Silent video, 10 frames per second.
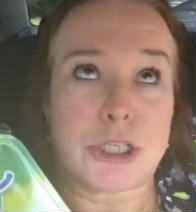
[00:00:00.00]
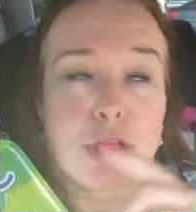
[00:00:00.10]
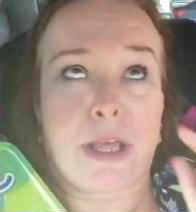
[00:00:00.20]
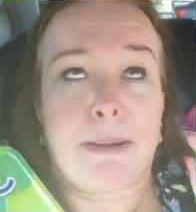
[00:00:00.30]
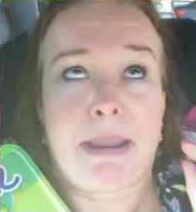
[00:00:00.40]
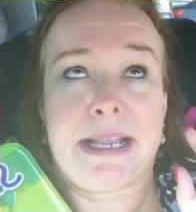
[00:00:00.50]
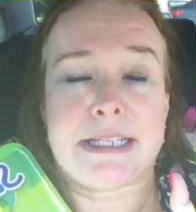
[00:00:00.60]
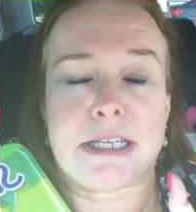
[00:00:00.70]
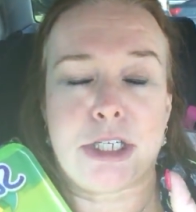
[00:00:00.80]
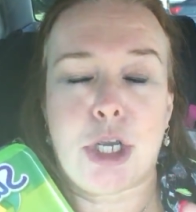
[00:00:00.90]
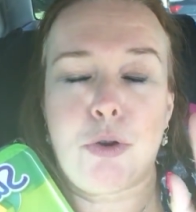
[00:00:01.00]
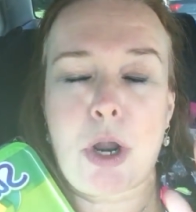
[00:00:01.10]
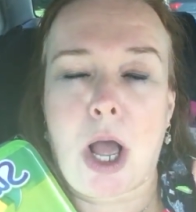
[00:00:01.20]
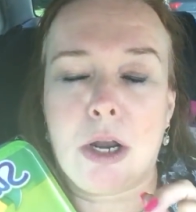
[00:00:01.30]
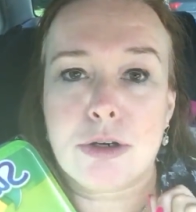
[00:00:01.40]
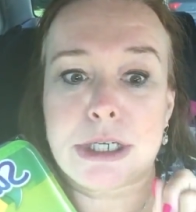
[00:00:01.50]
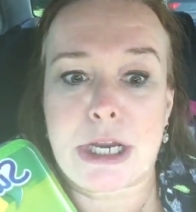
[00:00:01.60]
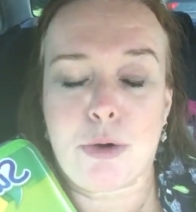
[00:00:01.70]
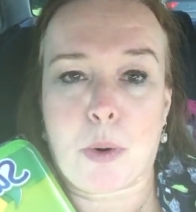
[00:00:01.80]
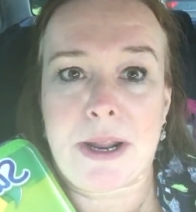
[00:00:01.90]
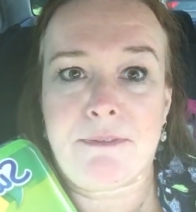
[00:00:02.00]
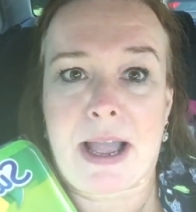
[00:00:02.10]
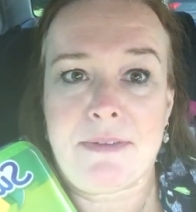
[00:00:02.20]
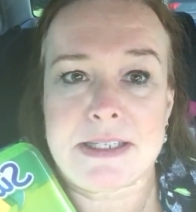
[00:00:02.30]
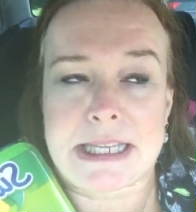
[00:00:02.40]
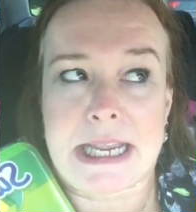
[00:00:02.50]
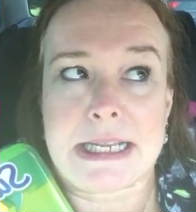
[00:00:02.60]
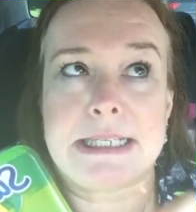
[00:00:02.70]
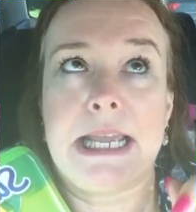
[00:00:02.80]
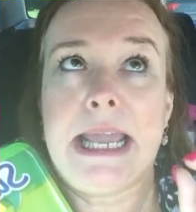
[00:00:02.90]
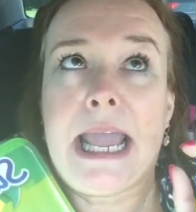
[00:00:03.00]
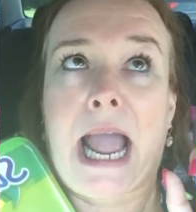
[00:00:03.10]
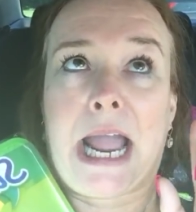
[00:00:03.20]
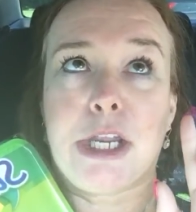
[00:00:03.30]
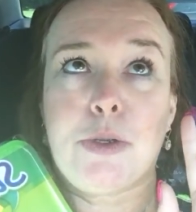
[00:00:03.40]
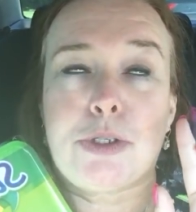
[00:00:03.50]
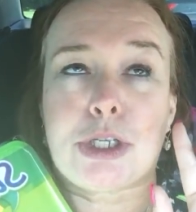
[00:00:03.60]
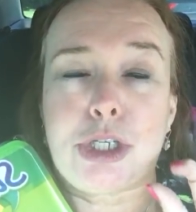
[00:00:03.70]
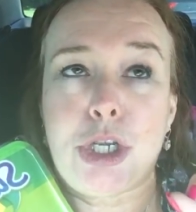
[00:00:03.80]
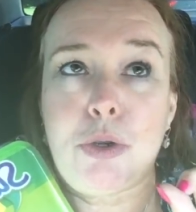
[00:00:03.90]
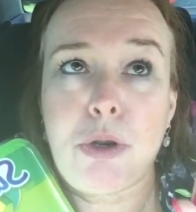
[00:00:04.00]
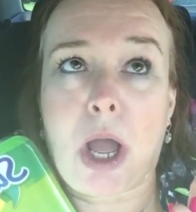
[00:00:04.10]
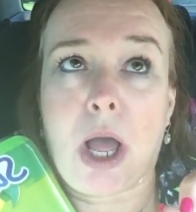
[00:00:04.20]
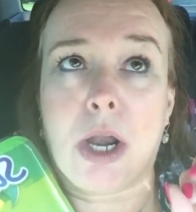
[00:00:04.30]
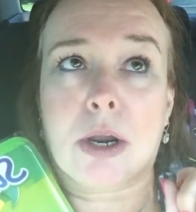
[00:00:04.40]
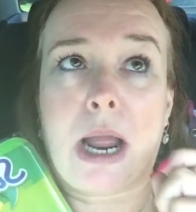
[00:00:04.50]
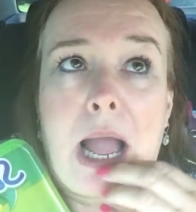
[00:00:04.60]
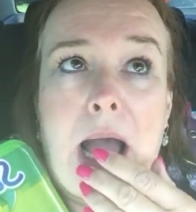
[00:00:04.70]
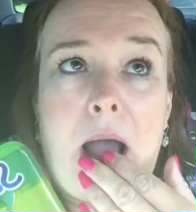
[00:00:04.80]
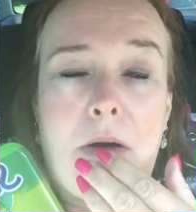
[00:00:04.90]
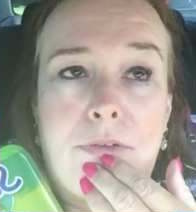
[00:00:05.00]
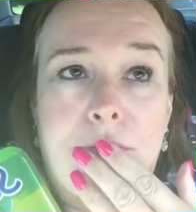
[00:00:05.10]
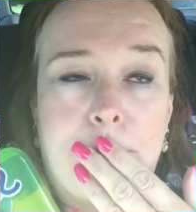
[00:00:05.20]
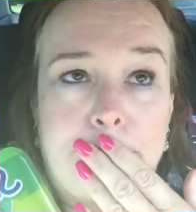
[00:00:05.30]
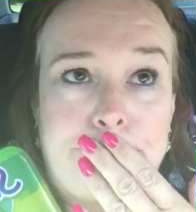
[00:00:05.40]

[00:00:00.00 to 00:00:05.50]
so that makes it $2.25. I used the $2 off